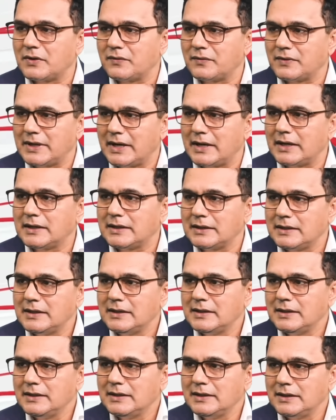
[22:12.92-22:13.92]
of that
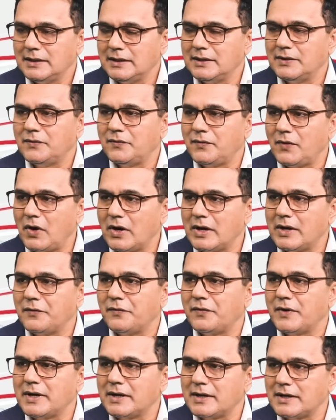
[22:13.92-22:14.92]
for
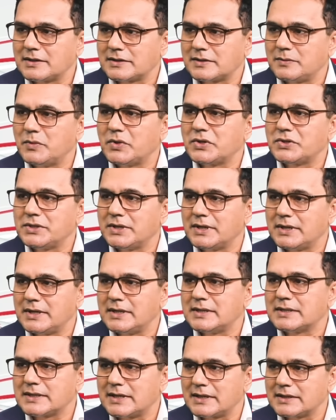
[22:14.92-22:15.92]
different customer
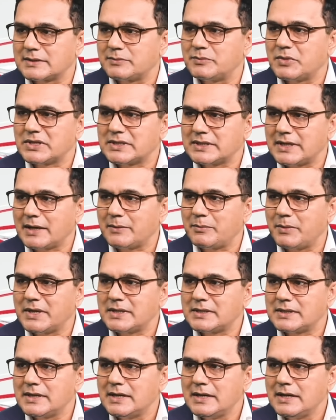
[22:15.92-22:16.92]
journeys, customer
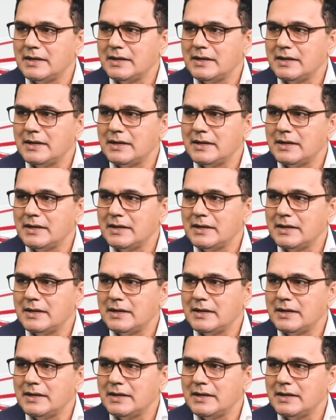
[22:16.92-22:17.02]
segments.